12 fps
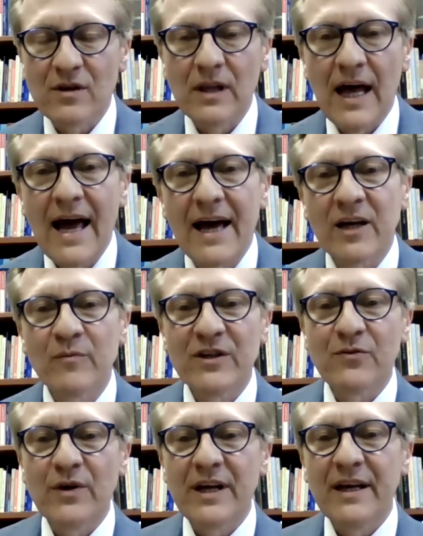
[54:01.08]
there's a lag
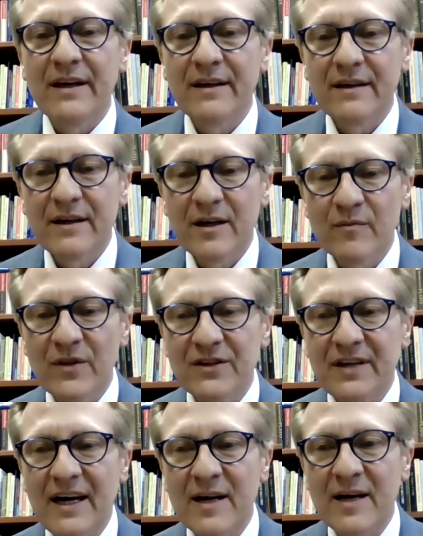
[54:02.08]
between um, the
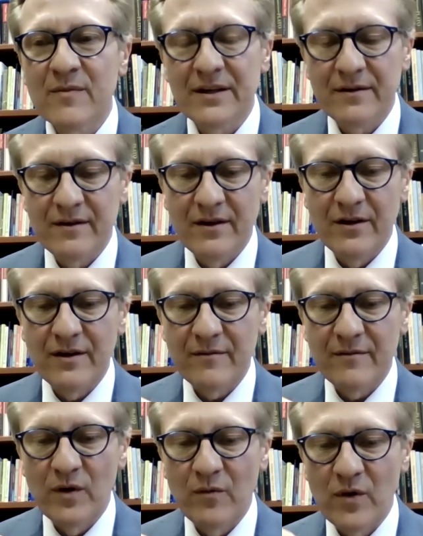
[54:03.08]
time that the,
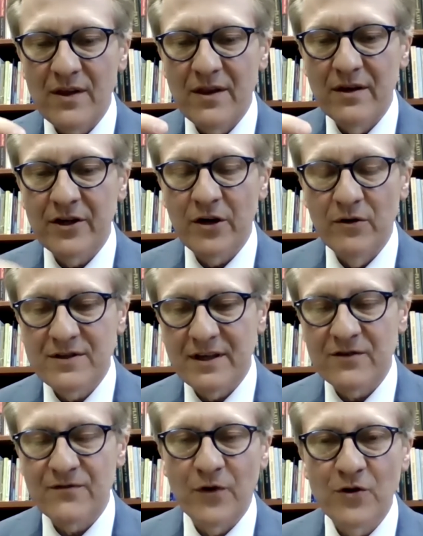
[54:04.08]
when the
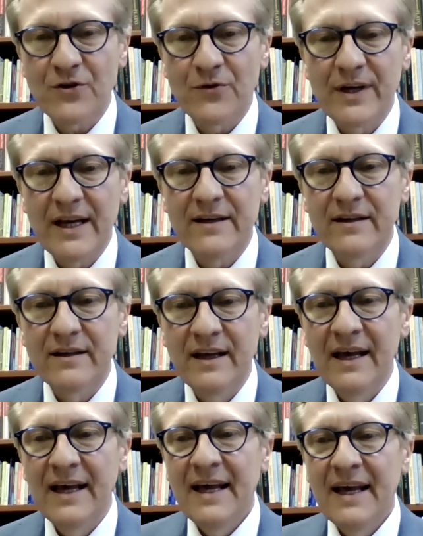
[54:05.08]
currency is first created
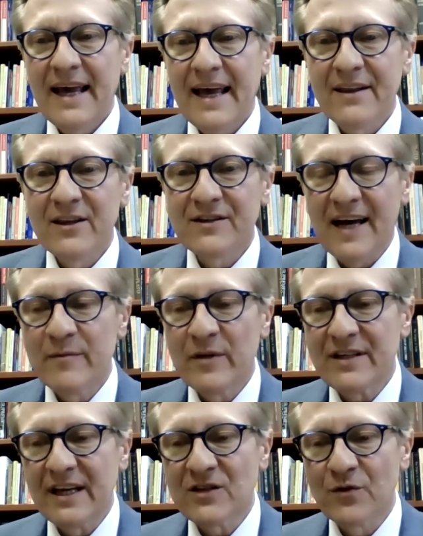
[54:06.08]
and the time
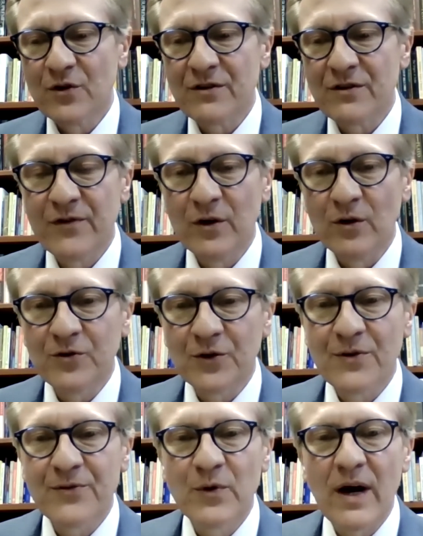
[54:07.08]
it takes for it to
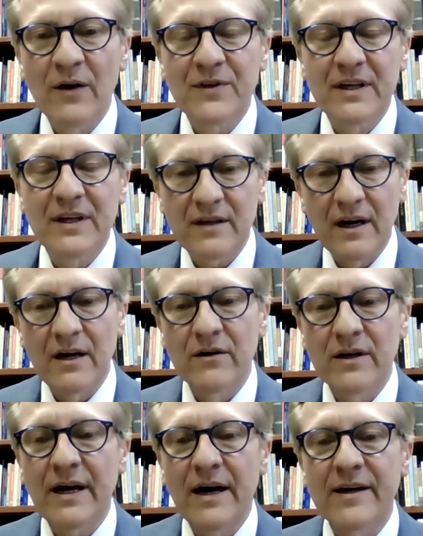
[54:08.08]
filter throughout the
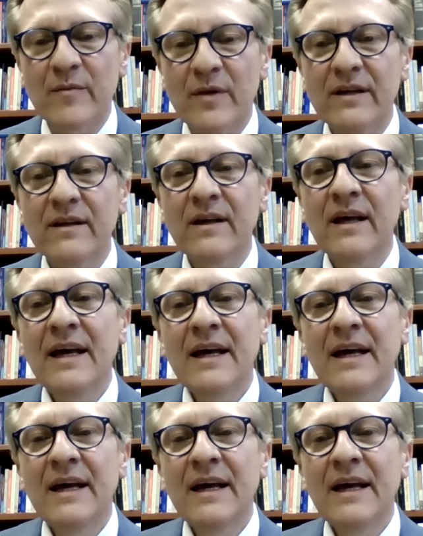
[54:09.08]
entire economy.